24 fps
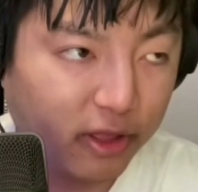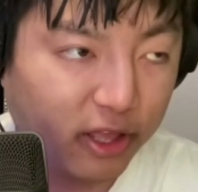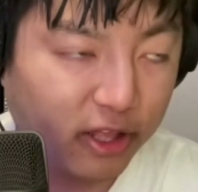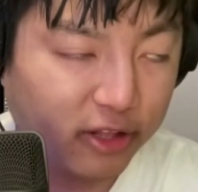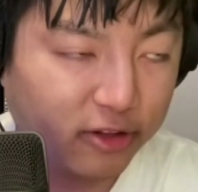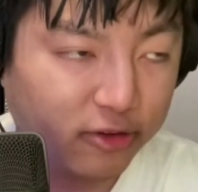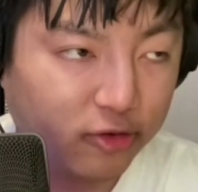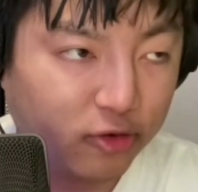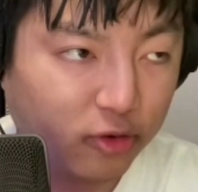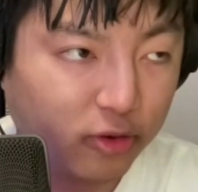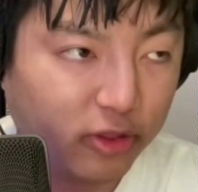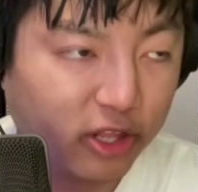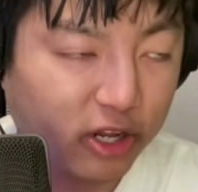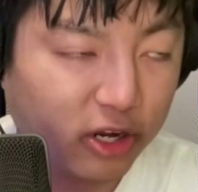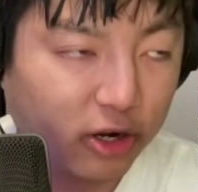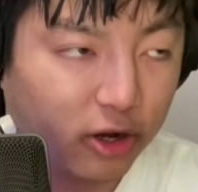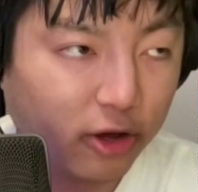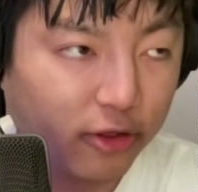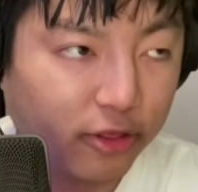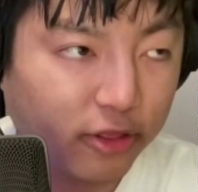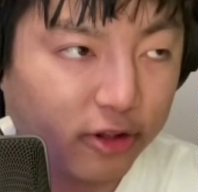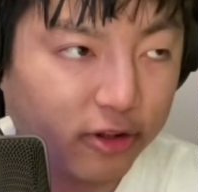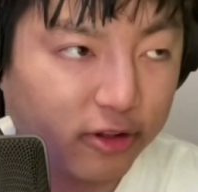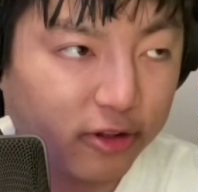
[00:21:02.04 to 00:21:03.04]
And so that
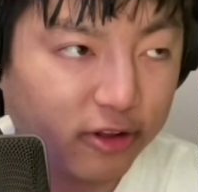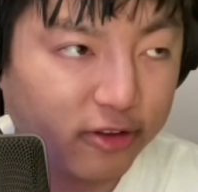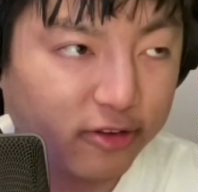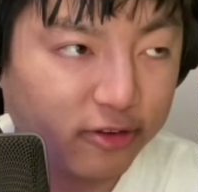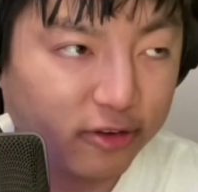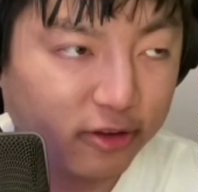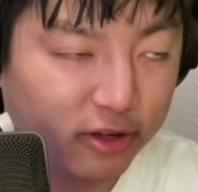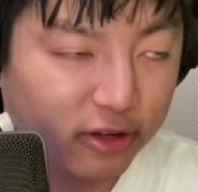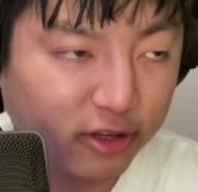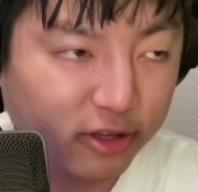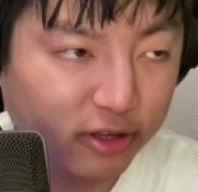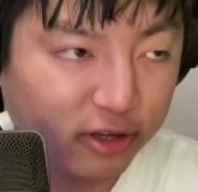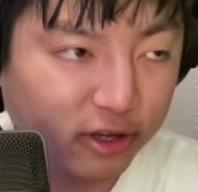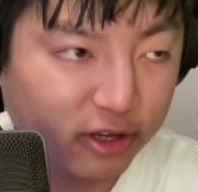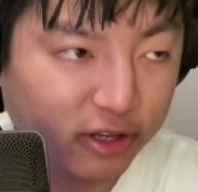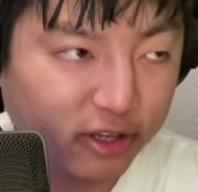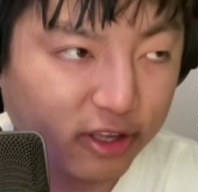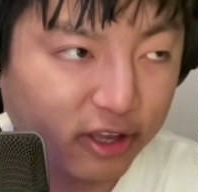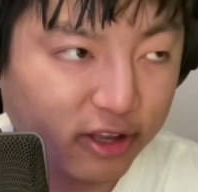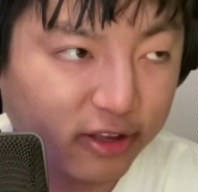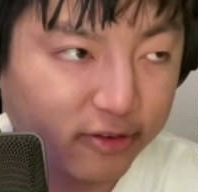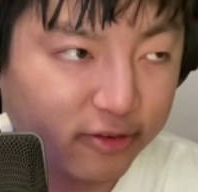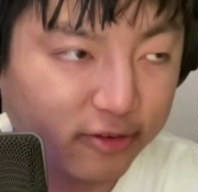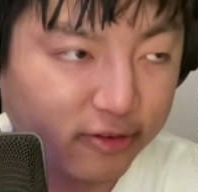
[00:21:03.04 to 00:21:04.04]
authenticity, I
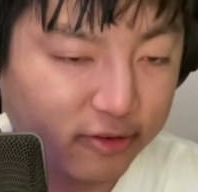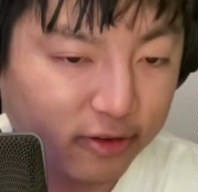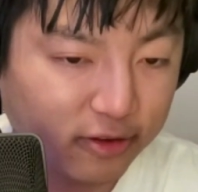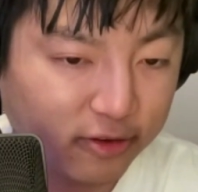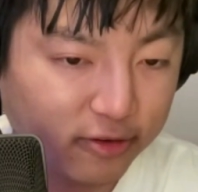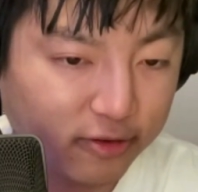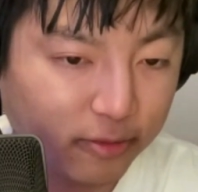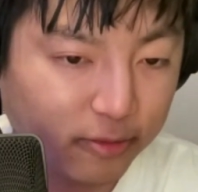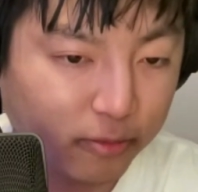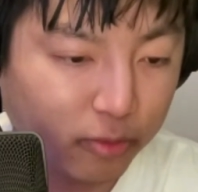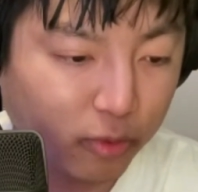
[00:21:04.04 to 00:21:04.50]
guess, is